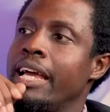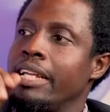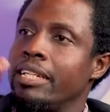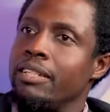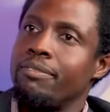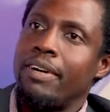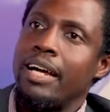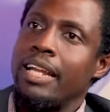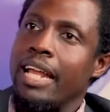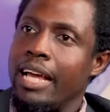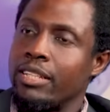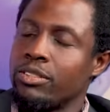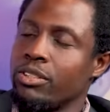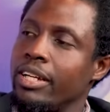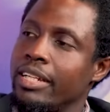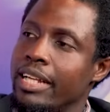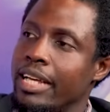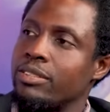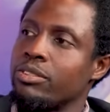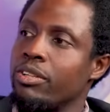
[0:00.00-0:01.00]
The father is
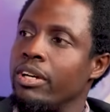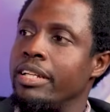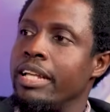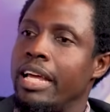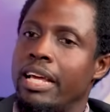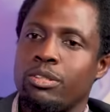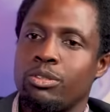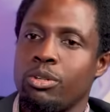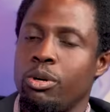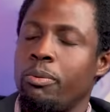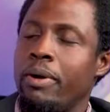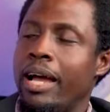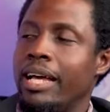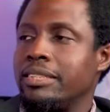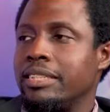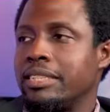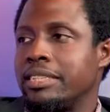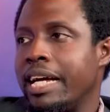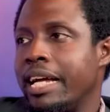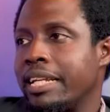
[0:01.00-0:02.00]
not there, it's not there. So where's
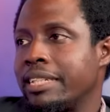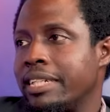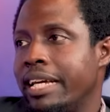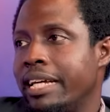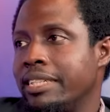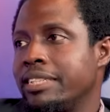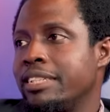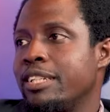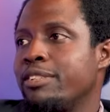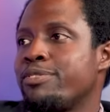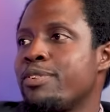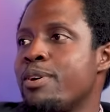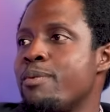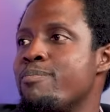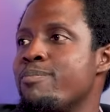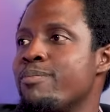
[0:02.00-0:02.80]
the child getting it from?